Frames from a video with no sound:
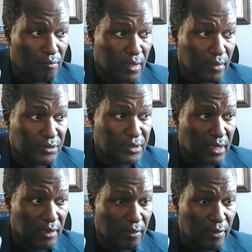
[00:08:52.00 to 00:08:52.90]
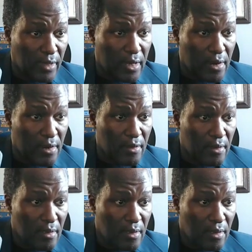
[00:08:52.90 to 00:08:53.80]
Publish that on there.
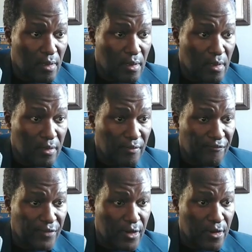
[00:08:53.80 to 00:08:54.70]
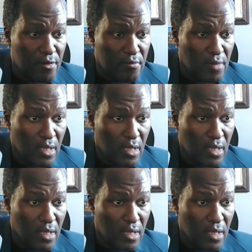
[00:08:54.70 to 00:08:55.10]
Confirm.